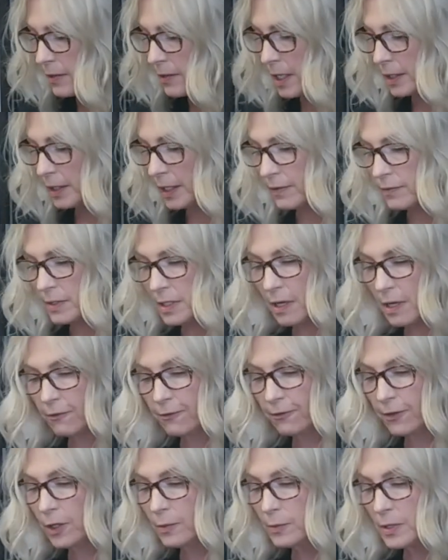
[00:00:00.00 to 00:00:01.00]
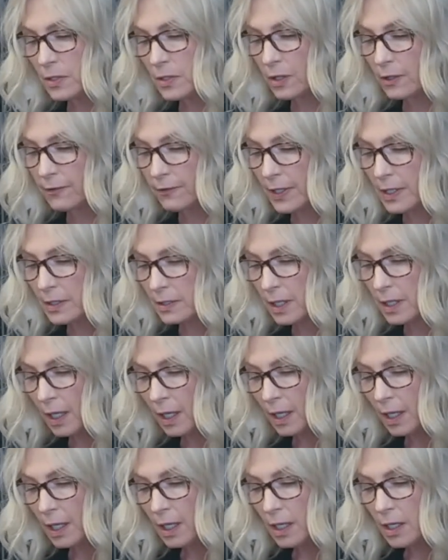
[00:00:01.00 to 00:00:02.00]
that gives you a firm surface,
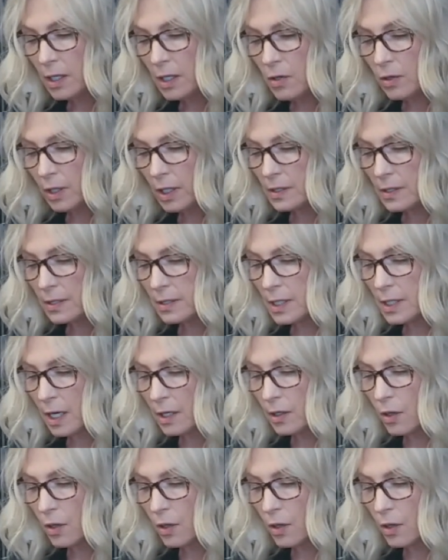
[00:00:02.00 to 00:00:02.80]
you can start